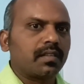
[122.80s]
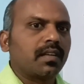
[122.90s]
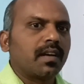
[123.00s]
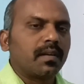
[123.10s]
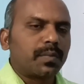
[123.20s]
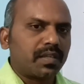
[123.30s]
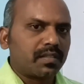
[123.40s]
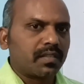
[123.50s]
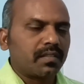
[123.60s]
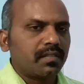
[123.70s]
a
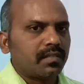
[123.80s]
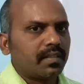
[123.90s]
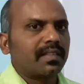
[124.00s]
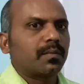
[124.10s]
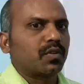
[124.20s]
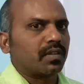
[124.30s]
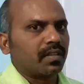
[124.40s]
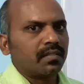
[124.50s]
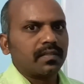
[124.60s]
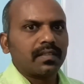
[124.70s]
person in the
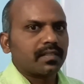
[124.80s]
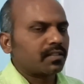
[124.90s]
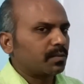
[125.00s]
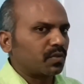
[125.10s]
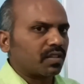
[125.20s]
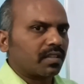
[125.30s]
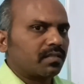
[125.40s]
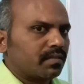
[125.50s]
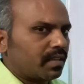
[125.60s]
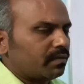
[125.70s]
morning, we'll say good
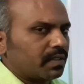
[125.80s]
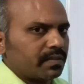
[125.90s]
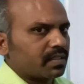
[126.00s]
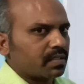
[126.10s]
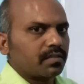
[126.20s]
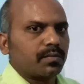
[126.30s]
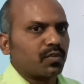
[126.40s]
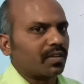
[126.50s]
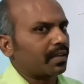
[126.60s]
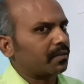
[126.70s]
morning and we wish a good
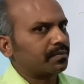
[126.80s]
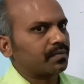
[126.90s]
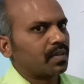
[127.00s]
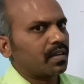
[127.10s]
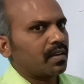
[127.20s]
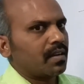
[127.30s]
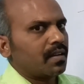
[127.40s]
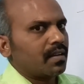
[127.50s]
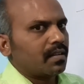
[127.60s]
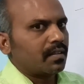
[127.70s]
morning.
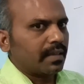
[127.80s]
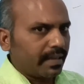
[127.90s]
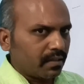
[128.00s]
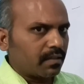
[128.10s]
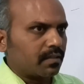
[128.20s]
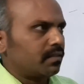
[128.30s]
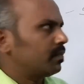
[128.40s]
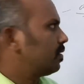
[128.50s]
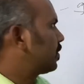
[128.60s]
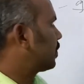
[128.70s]
Here,
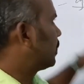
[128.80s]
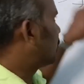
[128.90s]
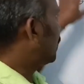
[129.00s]
good